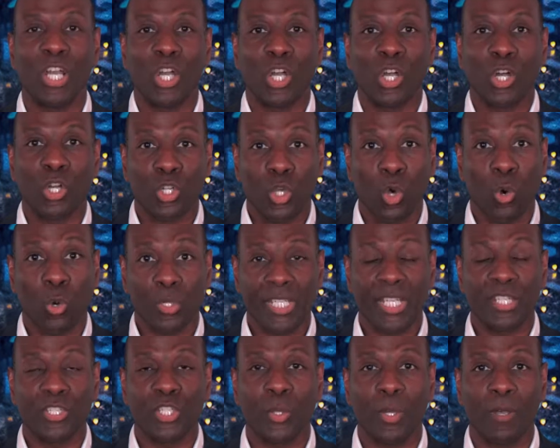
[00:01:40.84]

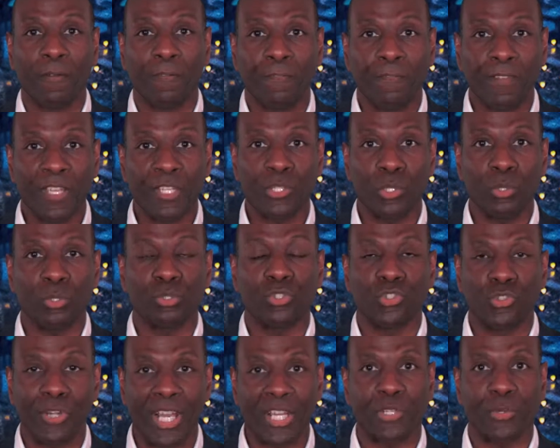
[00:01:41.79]
According to official
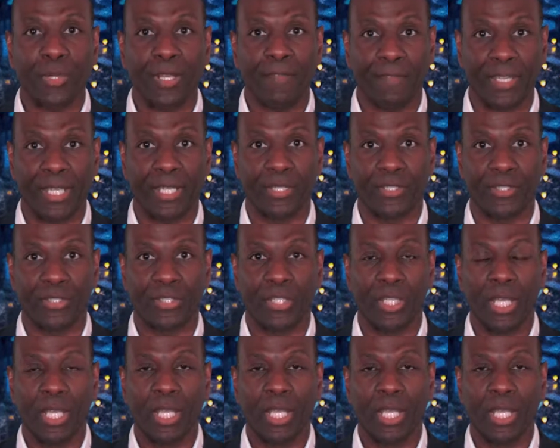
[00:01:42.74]
Treasury figures,